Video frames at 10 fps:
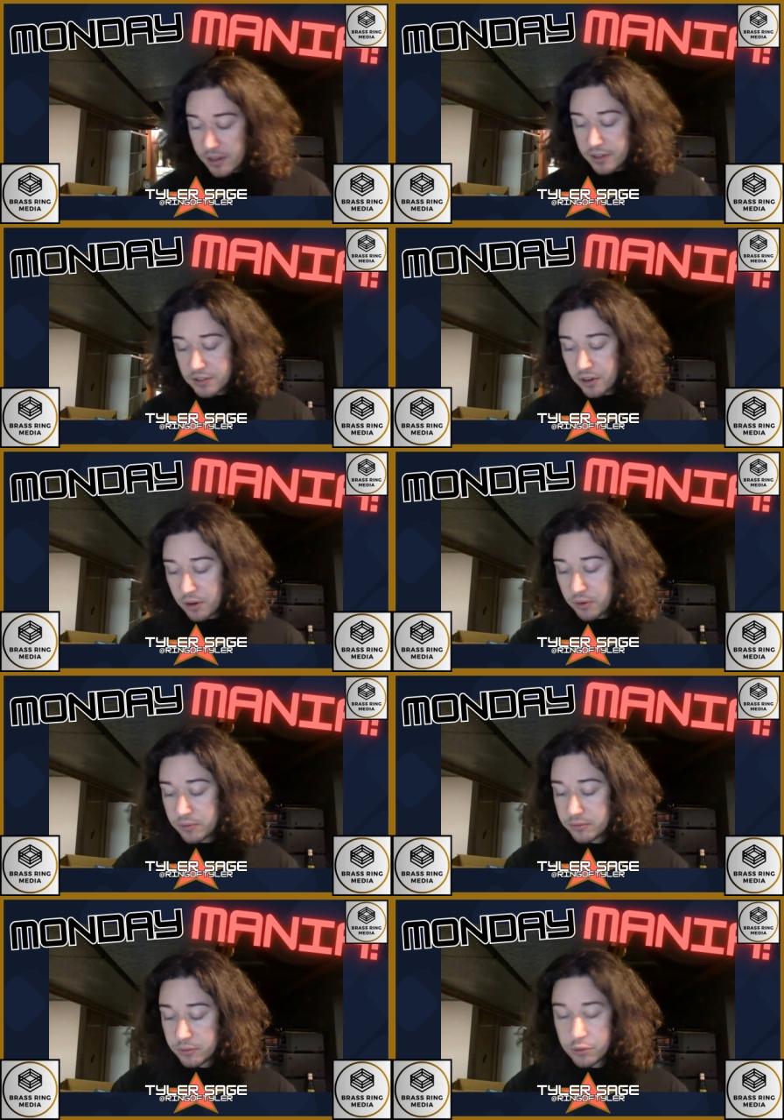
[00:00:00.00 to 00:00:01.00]
so
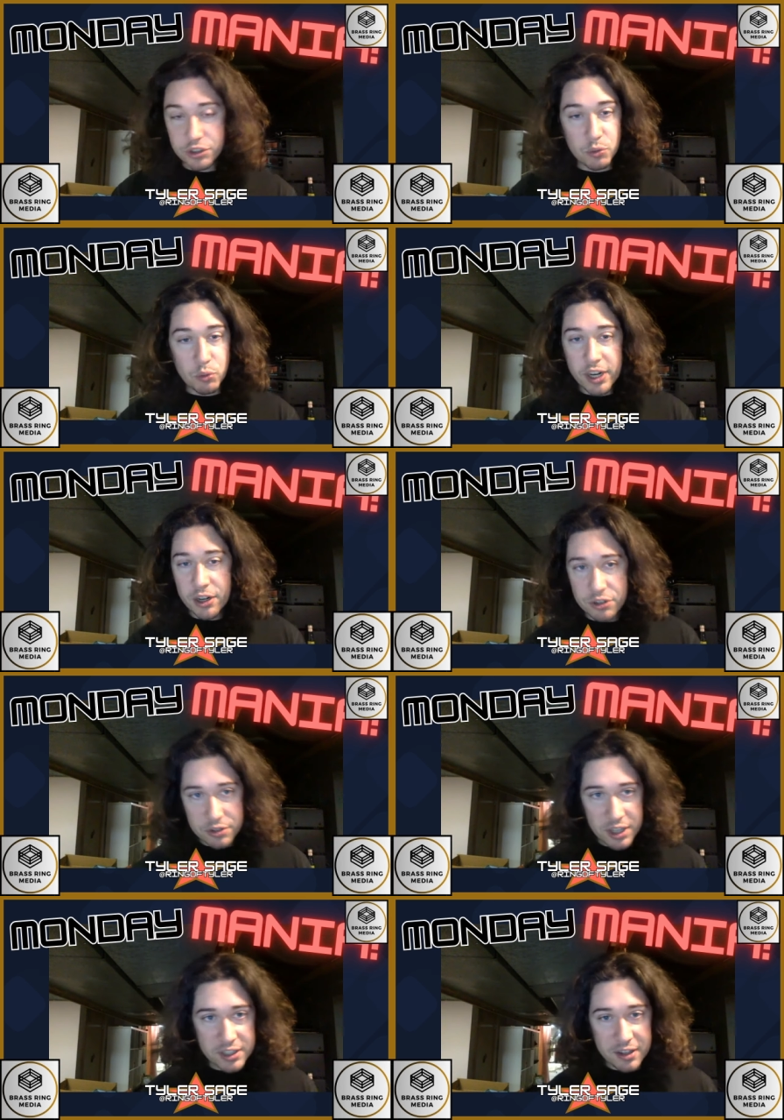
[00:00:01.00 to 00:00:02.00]
we're just going to run down shows,
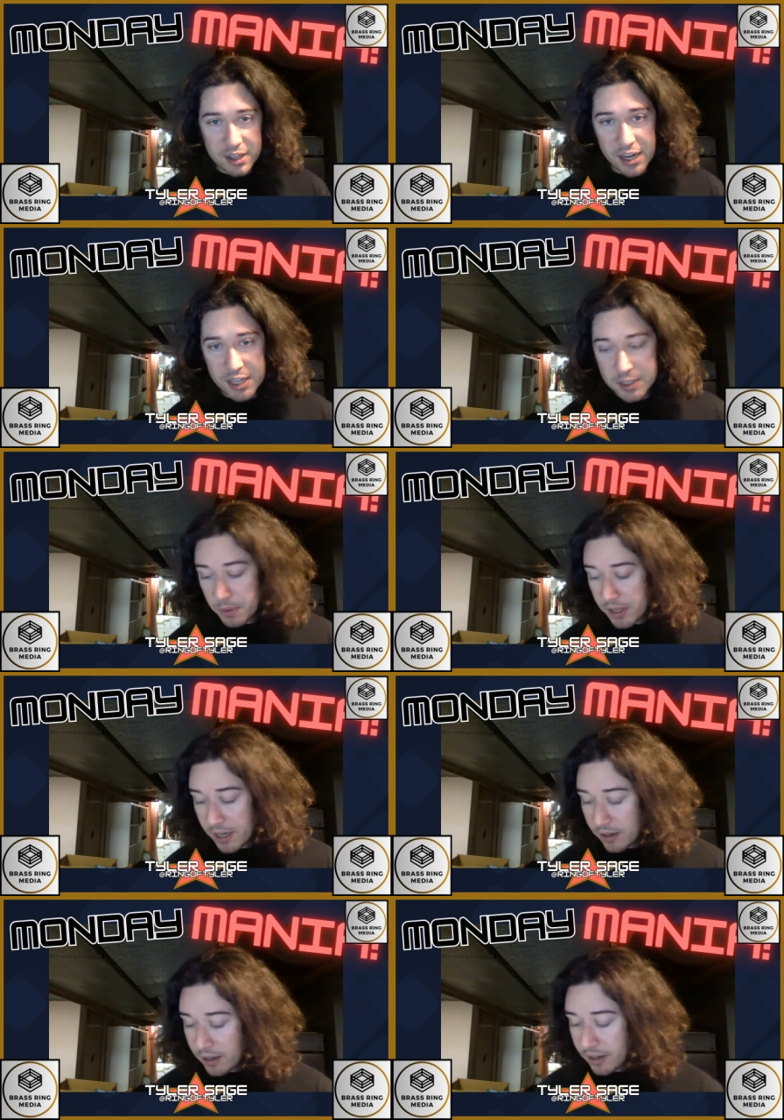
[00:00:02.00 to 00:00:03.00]
not tell you the dates, but
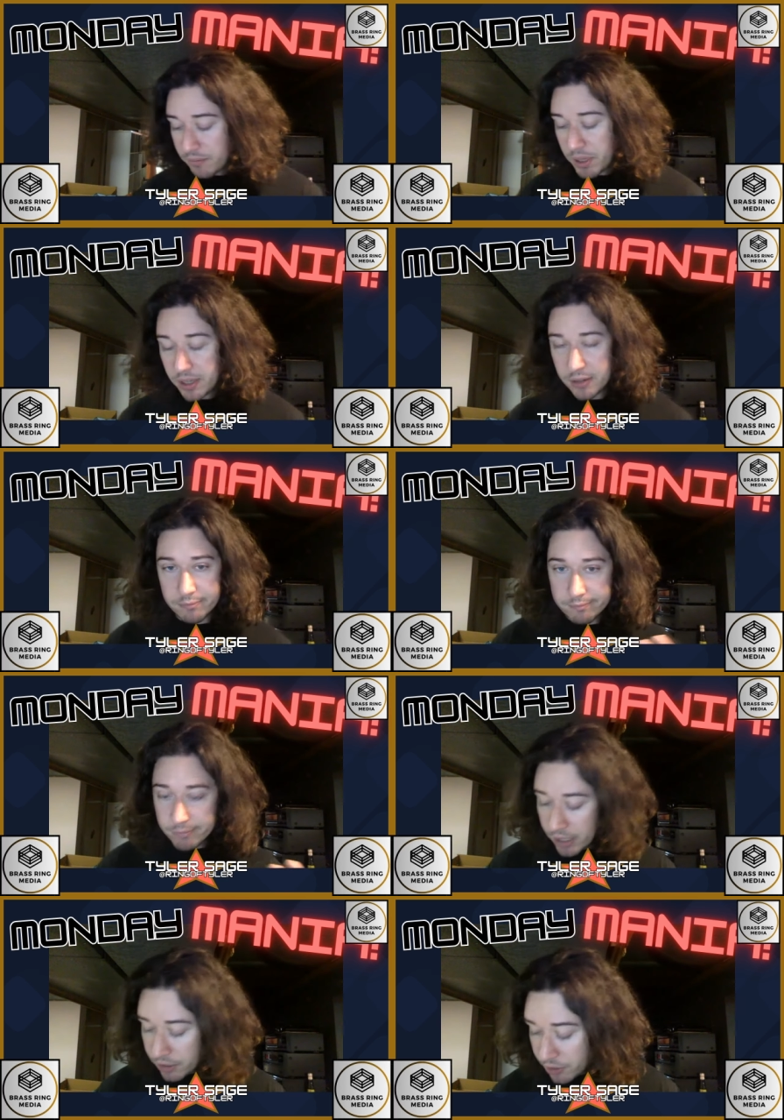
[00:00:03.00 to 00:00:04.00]
there have been,
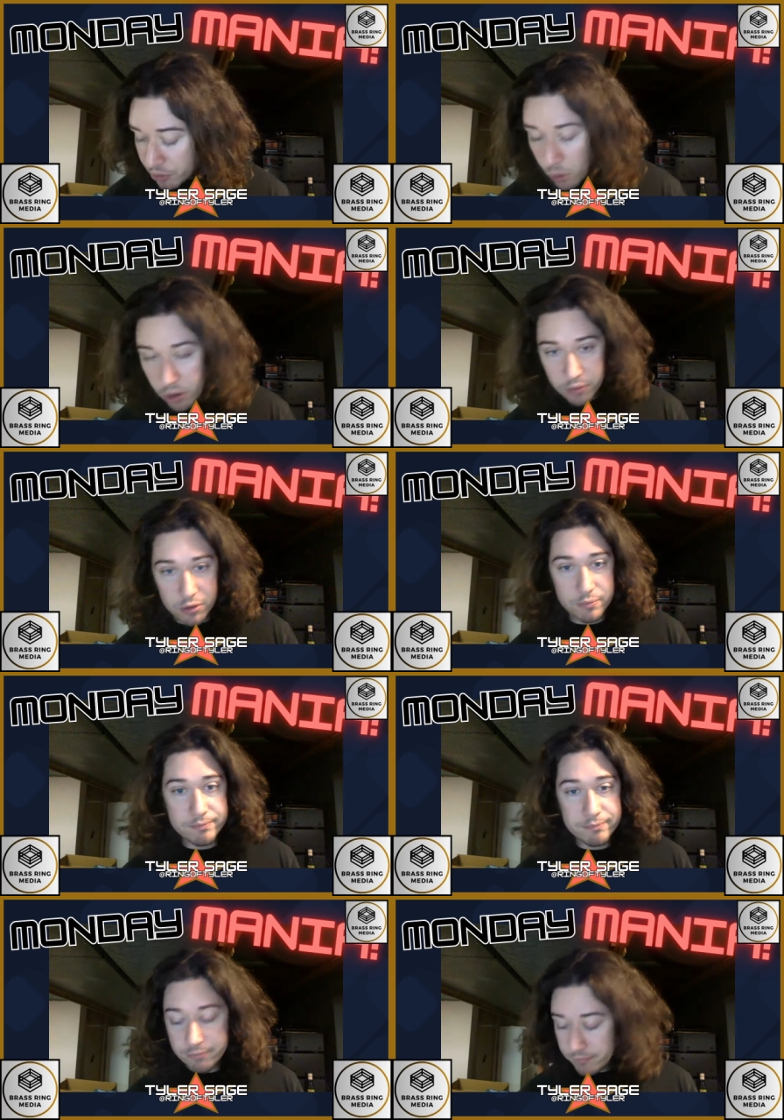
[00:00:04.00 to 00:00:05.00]
I don't know, 12 or
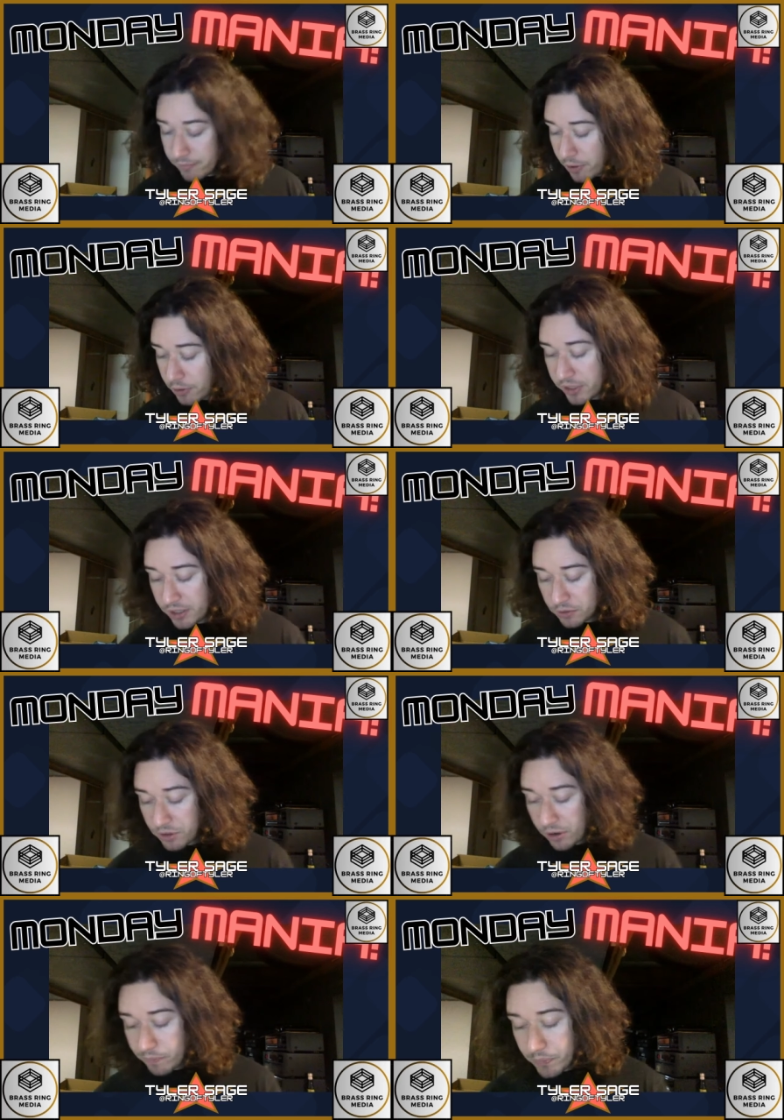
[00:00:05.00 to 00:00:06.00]
13 or so.